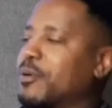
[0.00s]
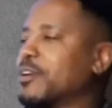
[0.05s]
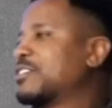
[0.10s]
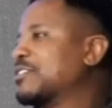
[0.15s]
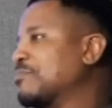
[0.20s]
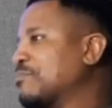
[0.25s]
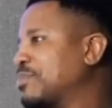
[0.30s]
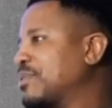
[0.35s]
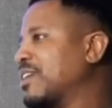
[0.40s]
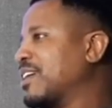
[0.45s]
a
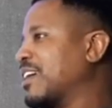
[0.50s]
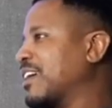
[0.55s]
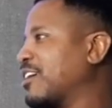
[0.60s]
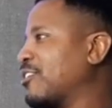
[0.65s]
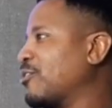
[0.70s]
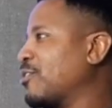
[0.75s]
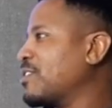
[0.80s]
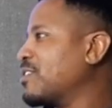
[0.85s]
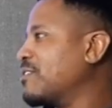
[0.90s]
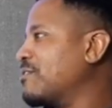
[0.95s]
person be a
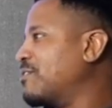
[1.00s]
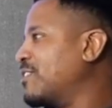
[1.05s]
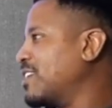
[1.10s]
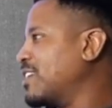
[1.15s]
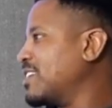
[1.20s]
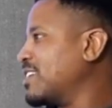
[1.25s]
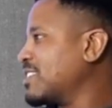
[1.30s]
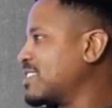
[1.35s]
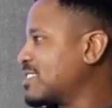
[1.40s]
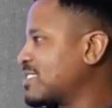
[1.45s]
hero and a
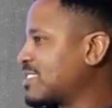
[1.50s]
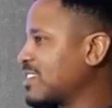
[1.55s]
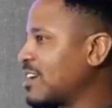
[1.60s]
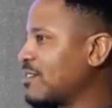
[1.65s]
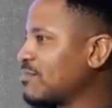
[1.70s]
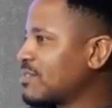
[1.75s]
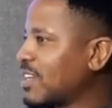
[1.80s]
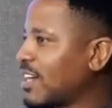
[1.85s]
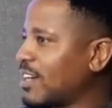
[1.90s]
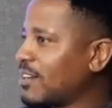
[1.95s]
villain at the
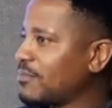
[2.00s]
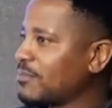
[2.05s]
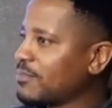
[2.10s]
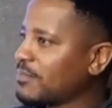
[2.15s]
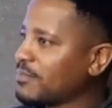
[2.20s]
same time?